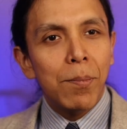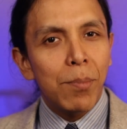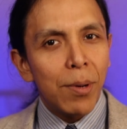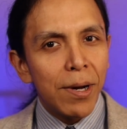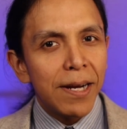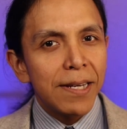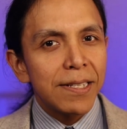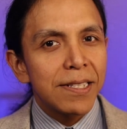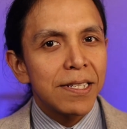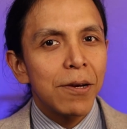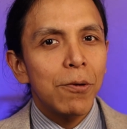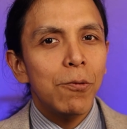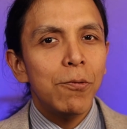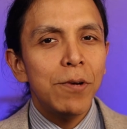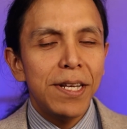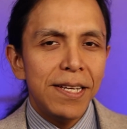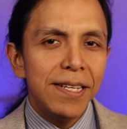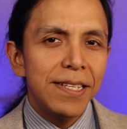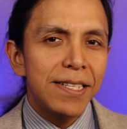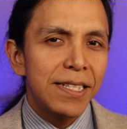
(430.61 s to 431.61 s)
But we
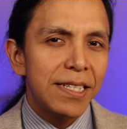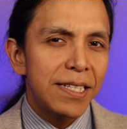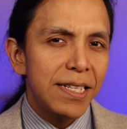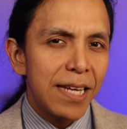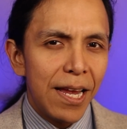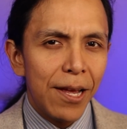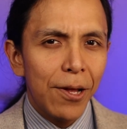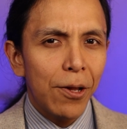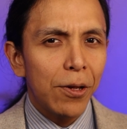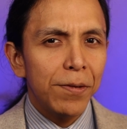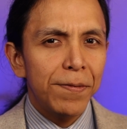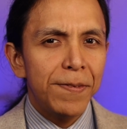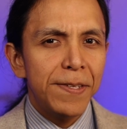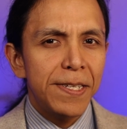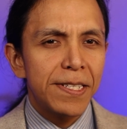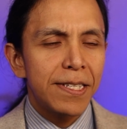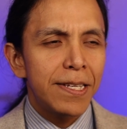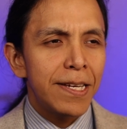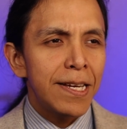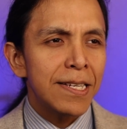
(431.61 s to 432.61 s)
need to say all of
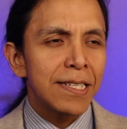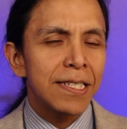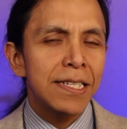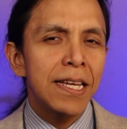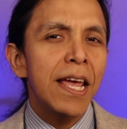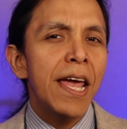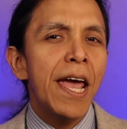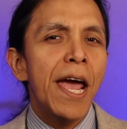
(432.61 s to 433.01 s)
these things,